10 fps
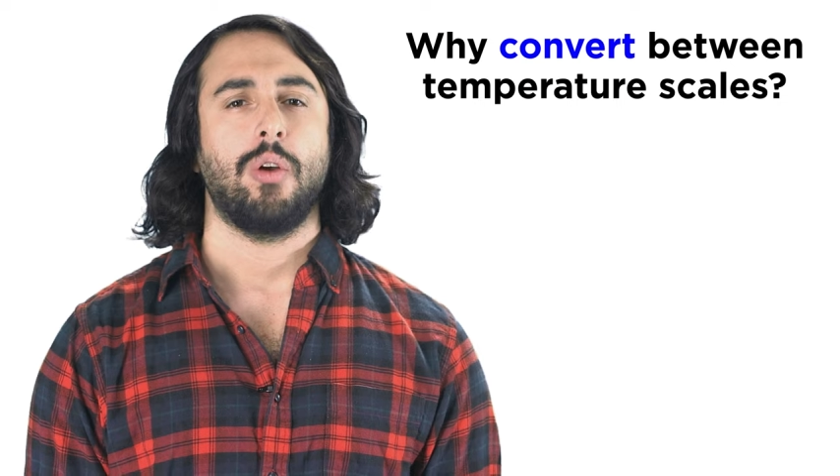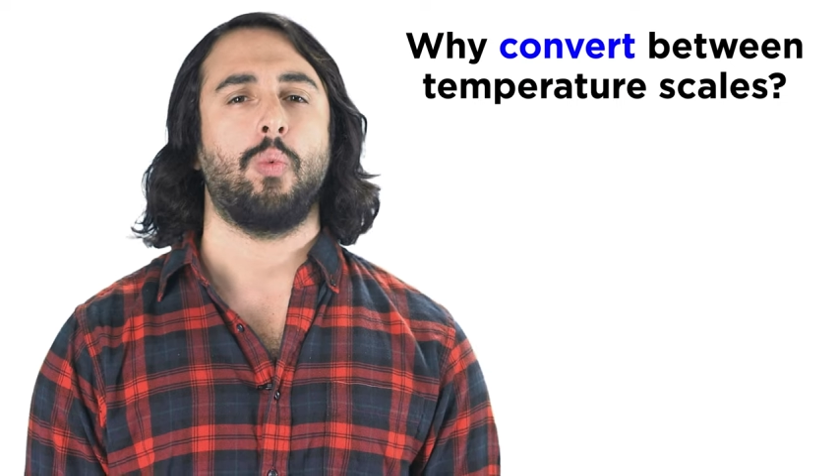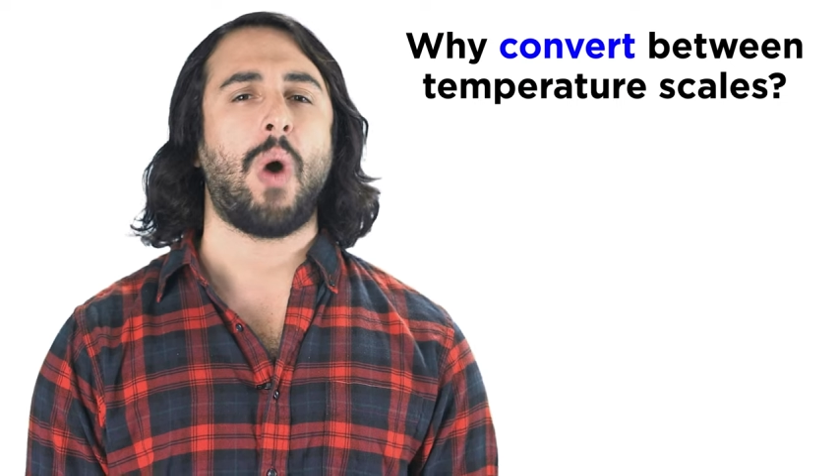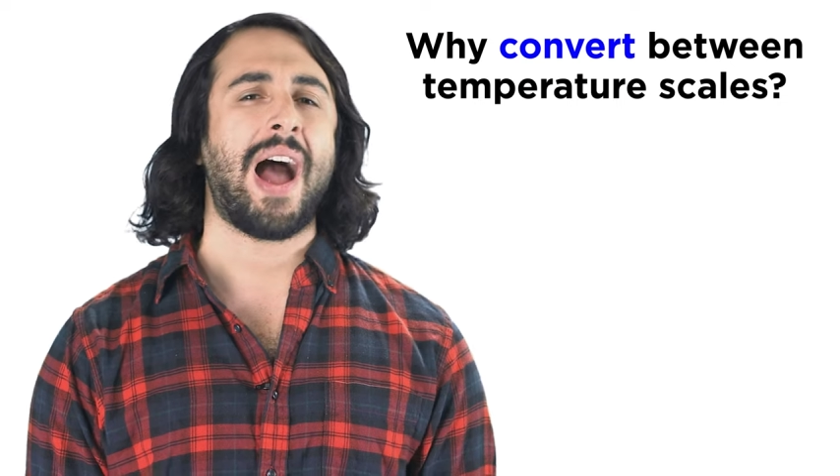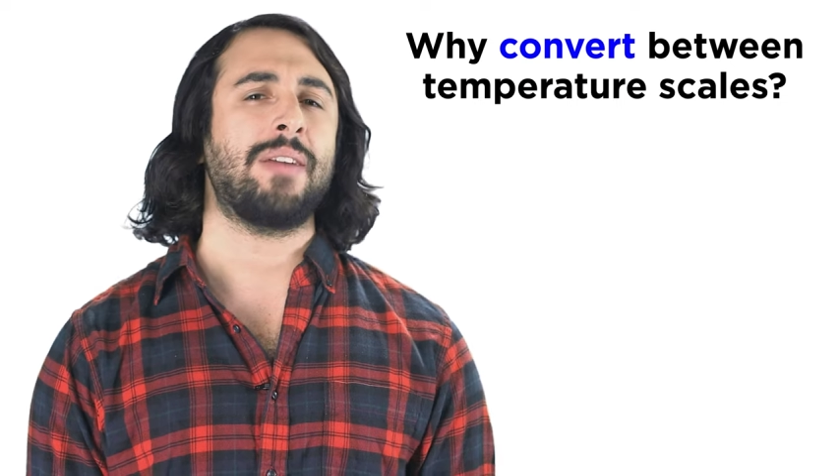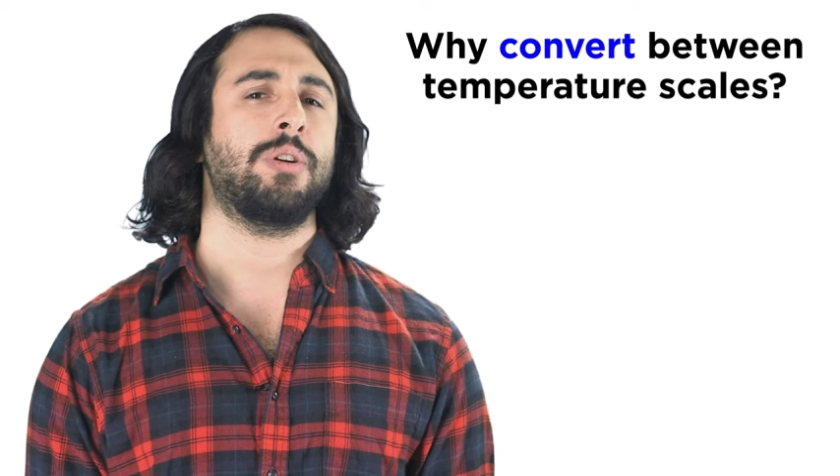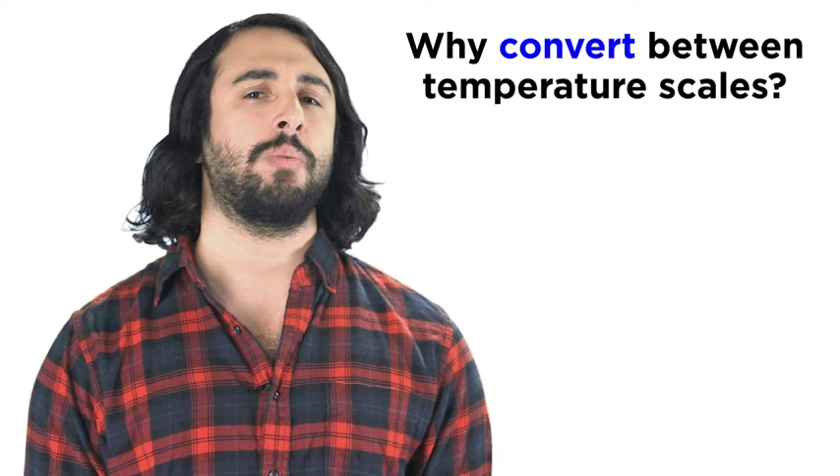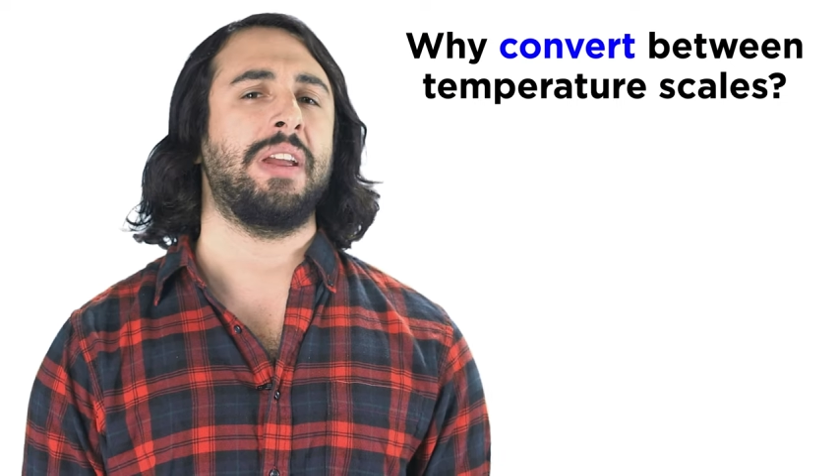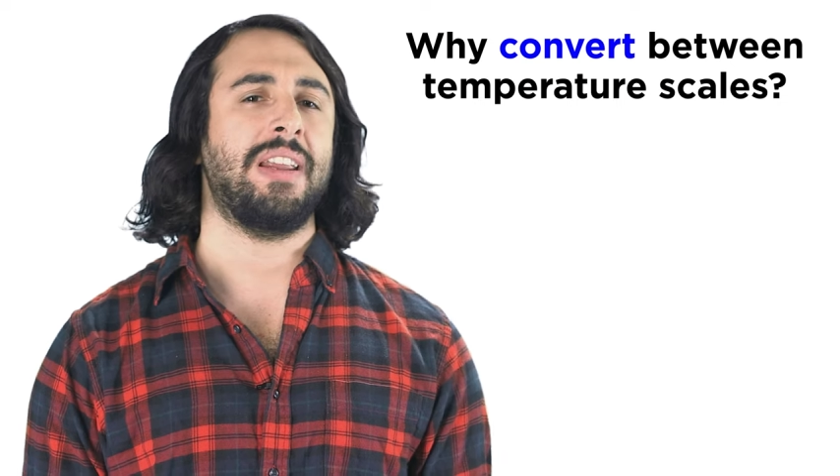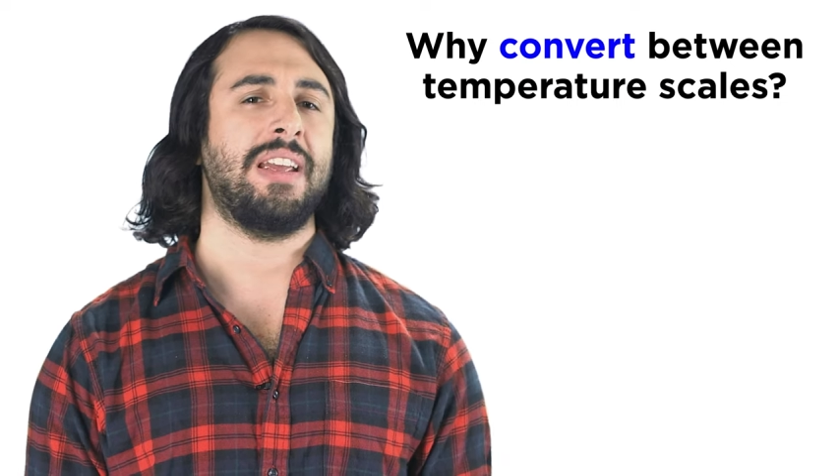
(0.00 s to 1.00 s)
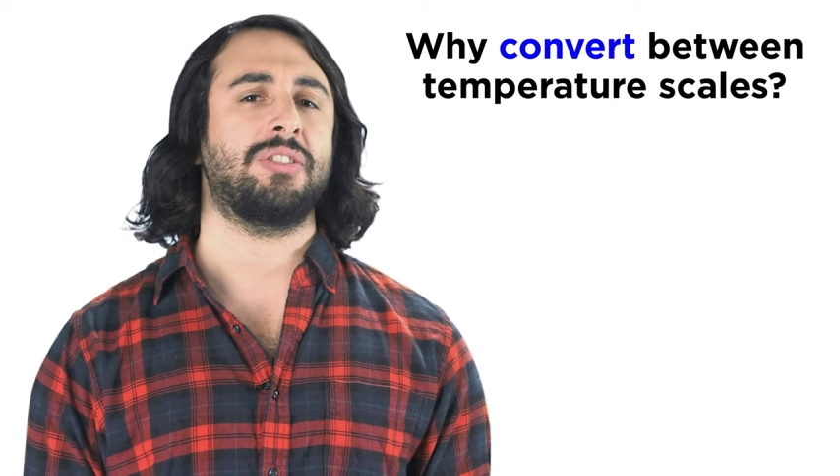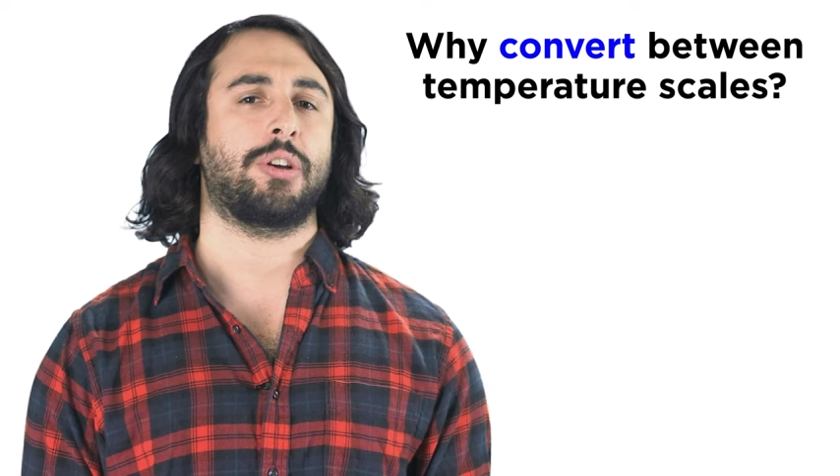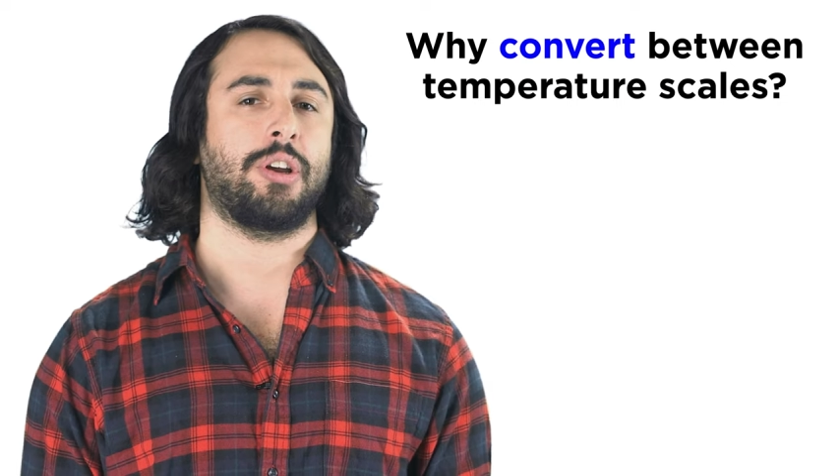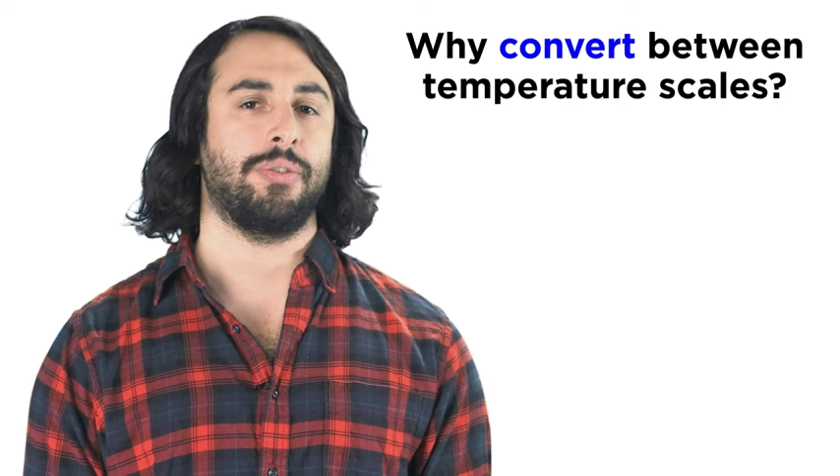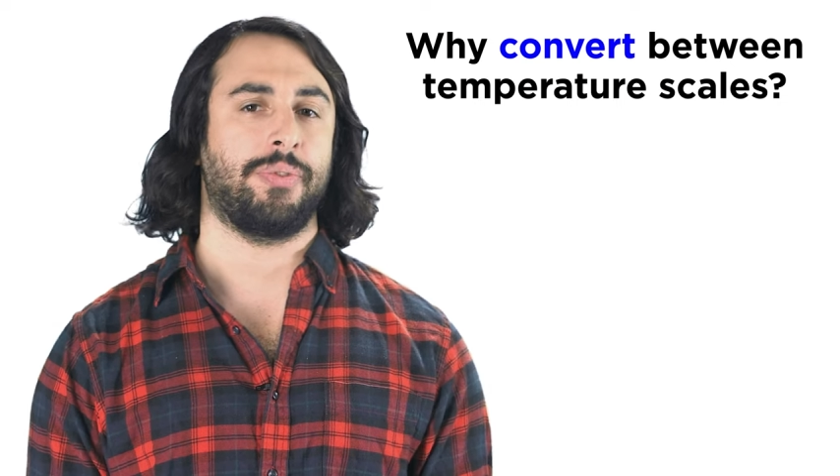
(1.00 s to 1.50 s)
Why would we need
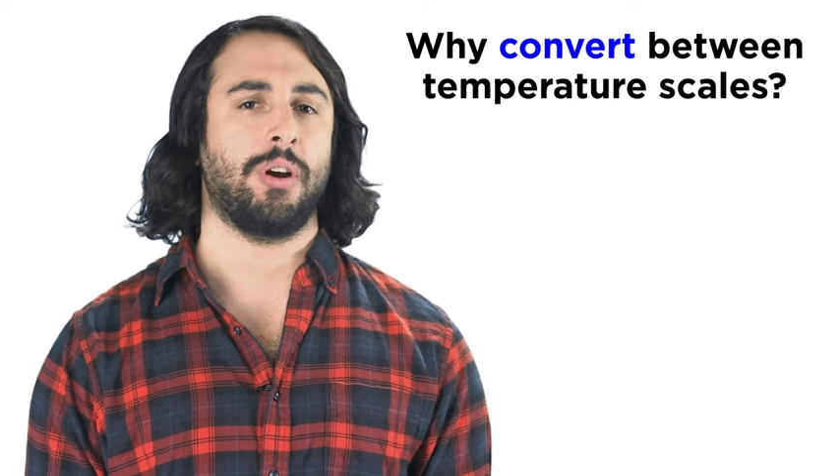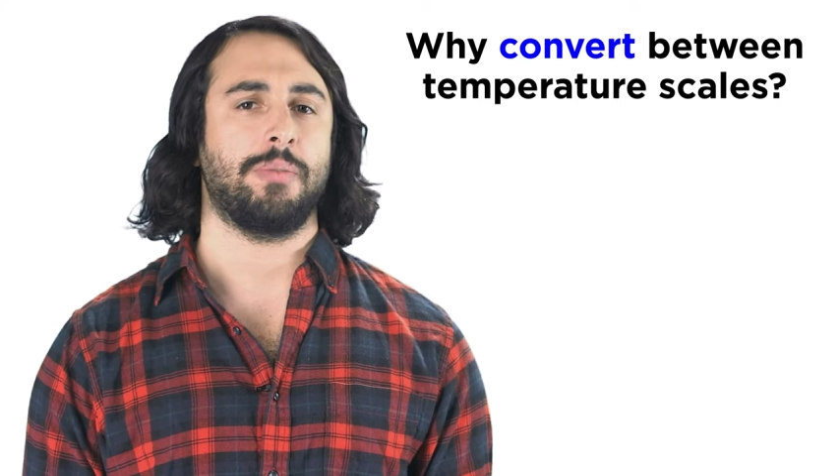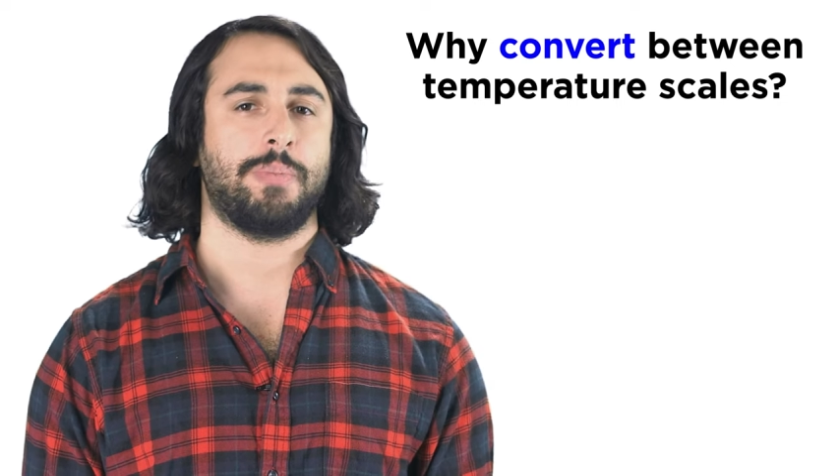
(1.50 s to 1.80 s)
to convert